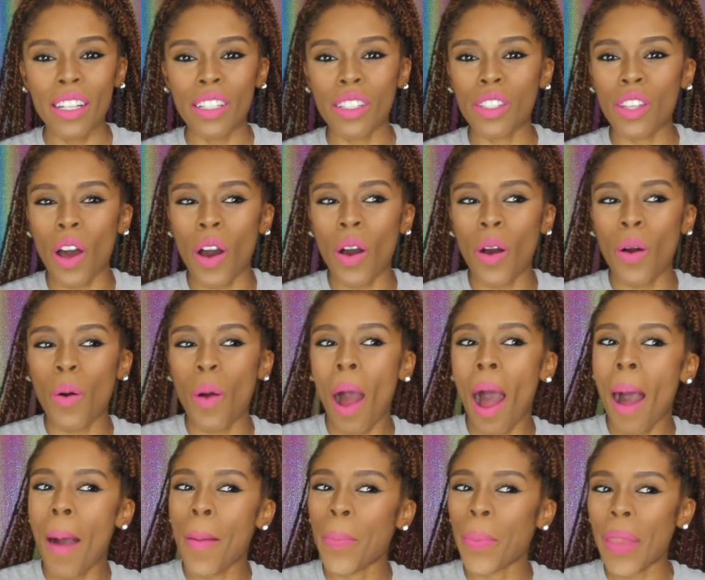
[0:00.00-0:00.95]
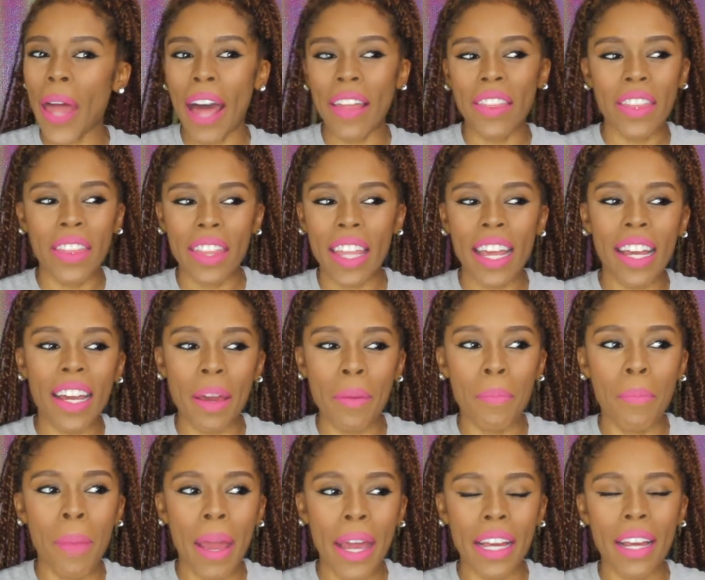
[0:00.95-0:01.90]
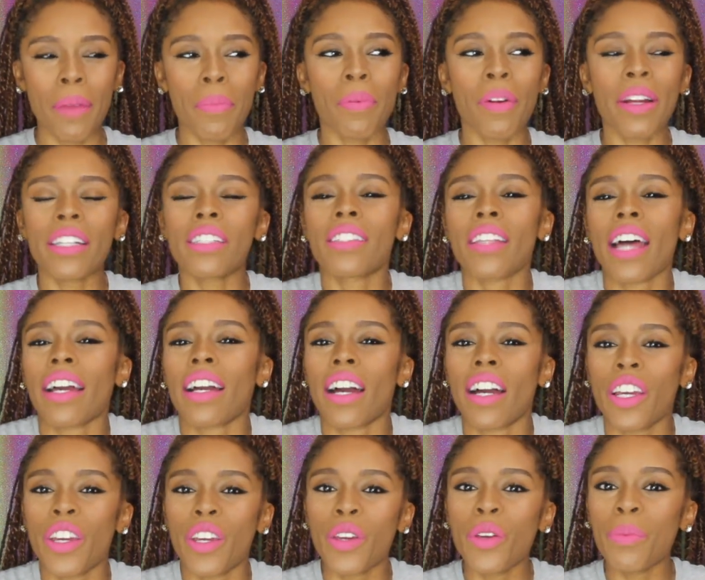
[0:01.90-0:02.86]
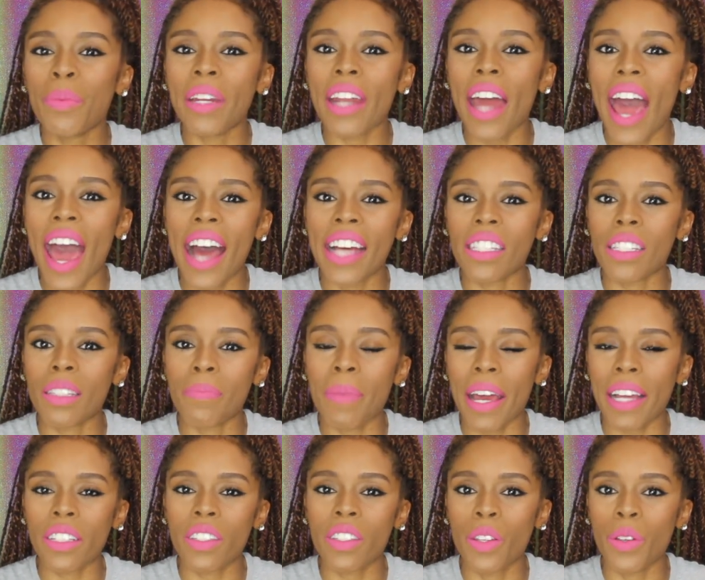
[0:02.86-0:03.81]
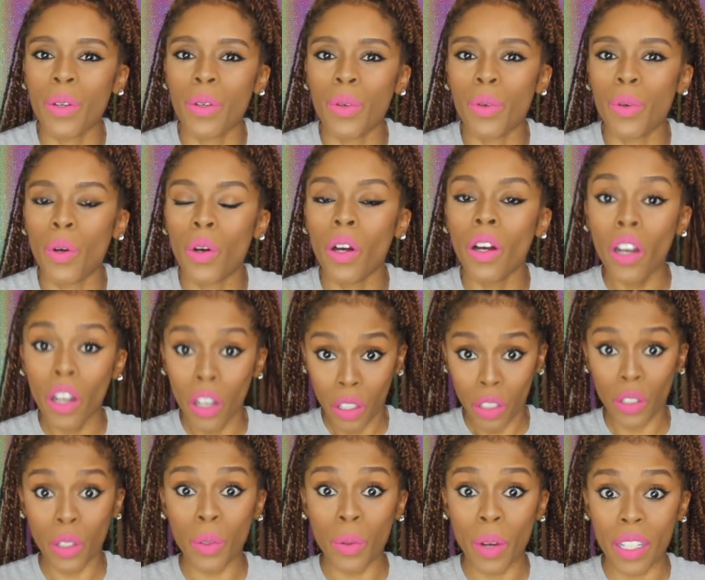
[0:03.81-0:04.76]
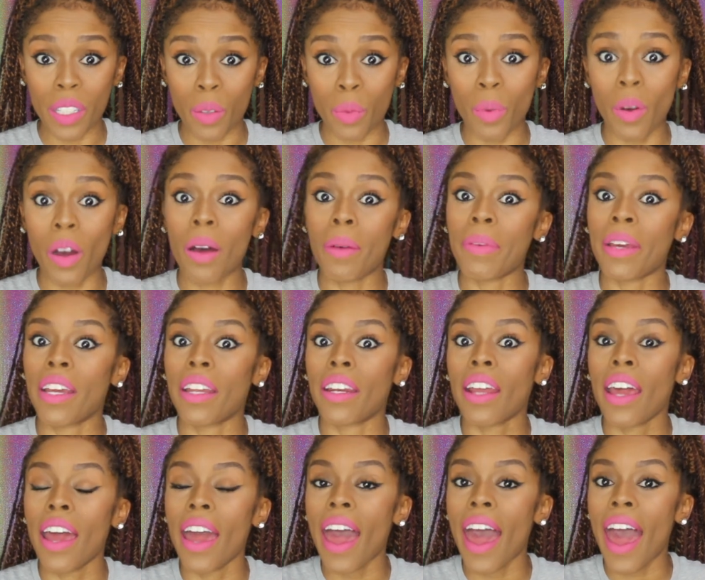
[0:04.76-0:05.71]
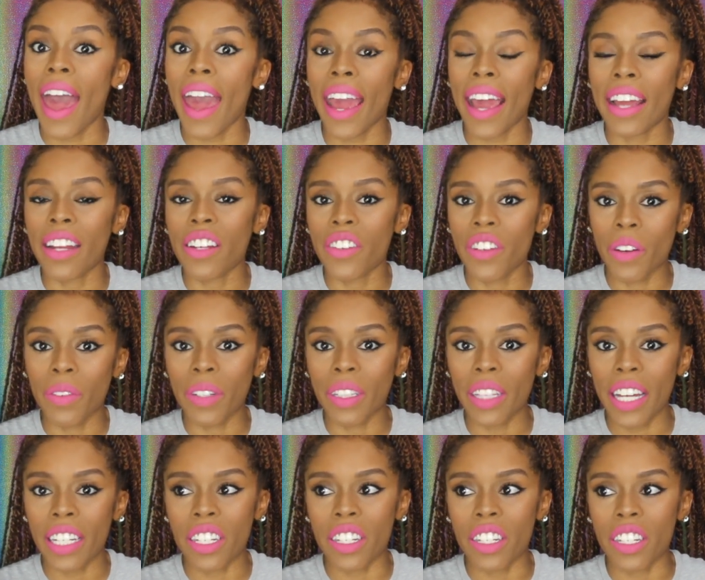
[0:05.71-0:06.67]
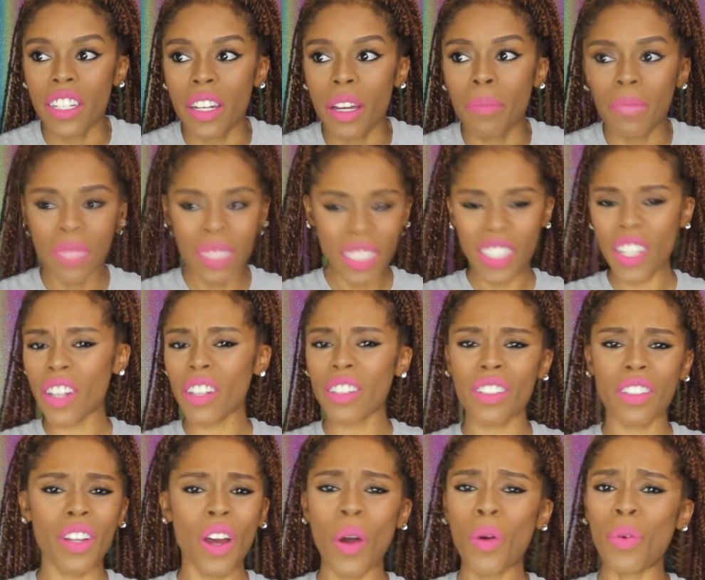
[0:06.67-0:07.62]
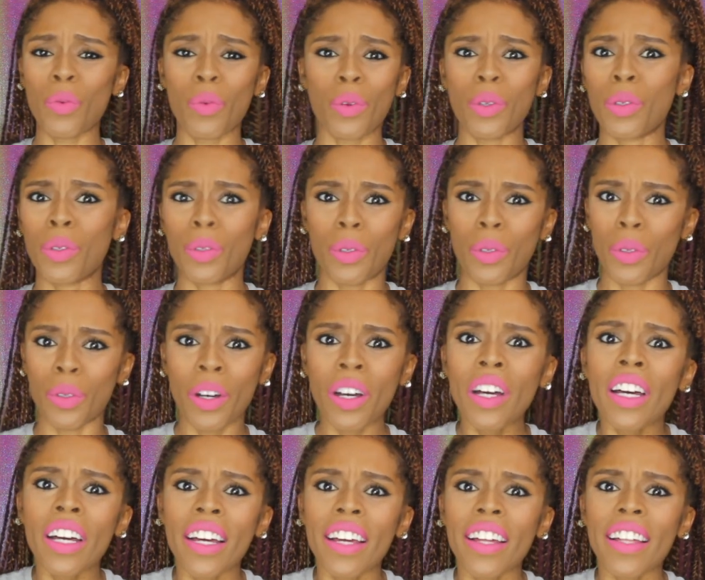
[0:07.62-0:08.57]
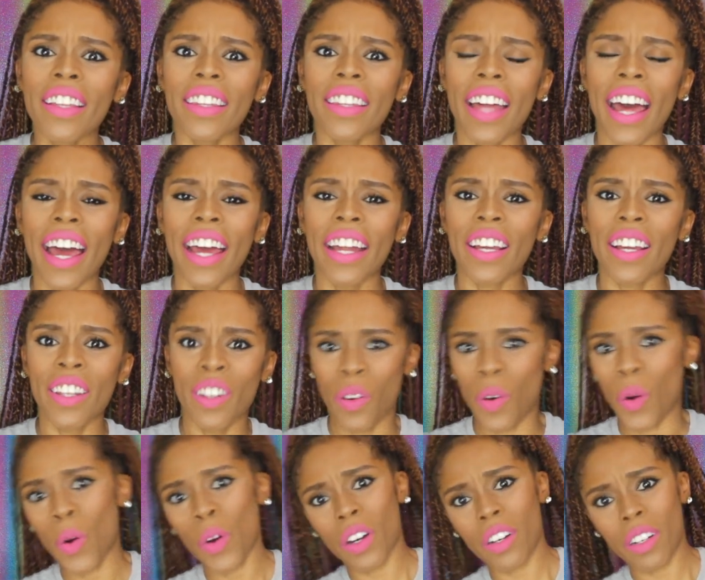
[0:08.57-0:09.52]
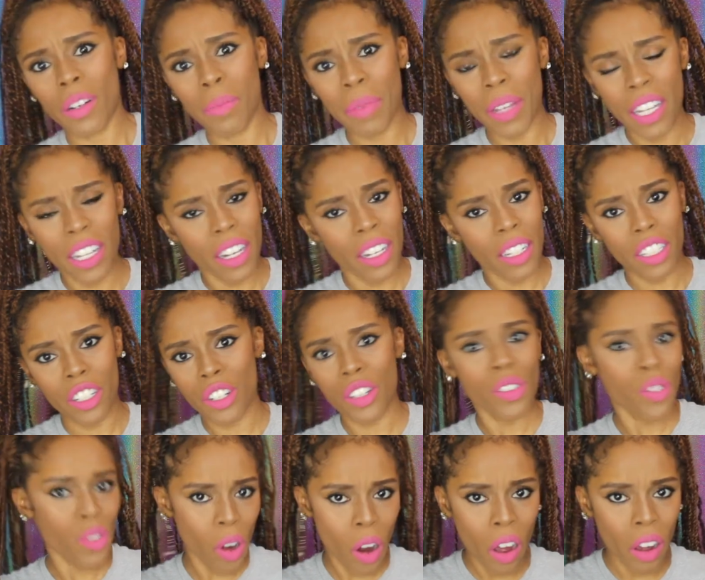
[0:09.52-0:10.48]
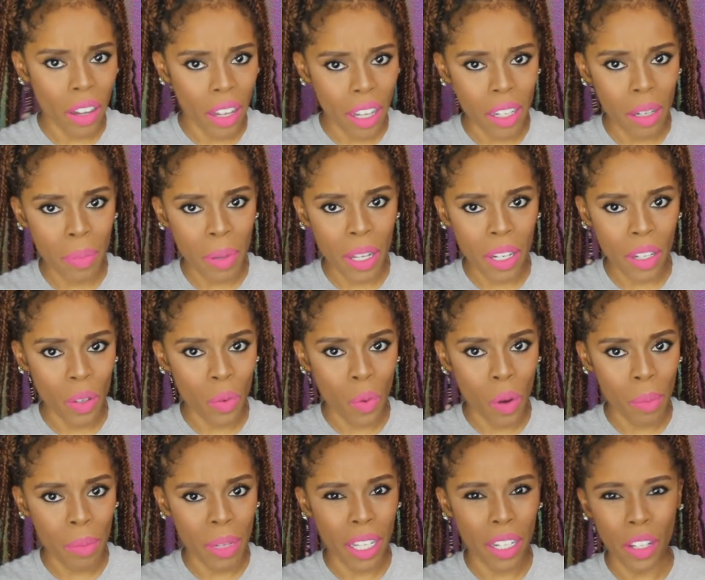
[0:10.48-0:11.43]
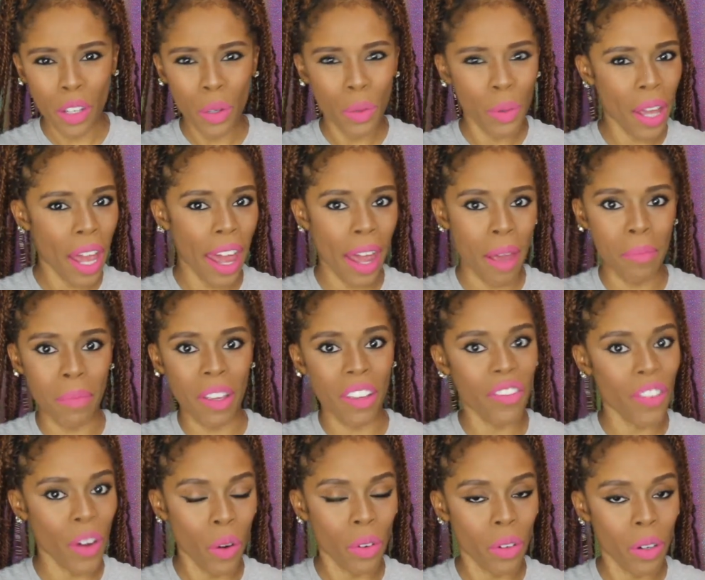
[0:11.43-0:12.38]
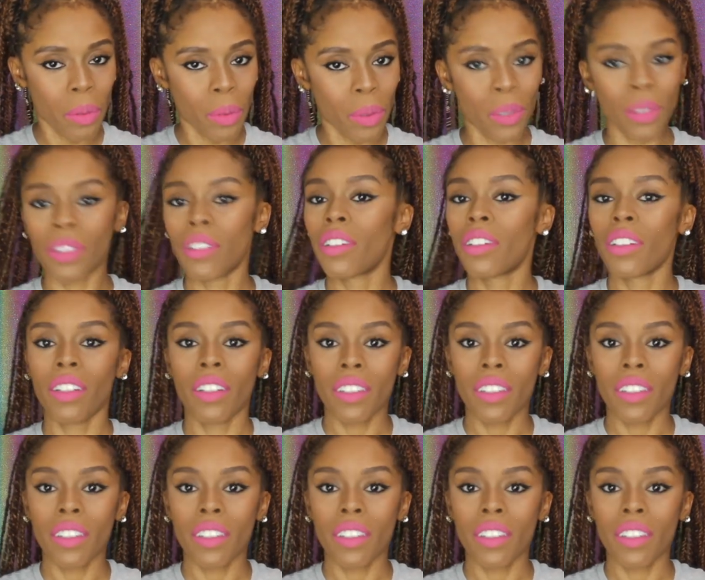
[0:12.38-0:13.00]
So I think it brings like a human aspect to you as a woman and your relationship. There's no rule that in order to be a strong, independent woman, you can't be vulnerable.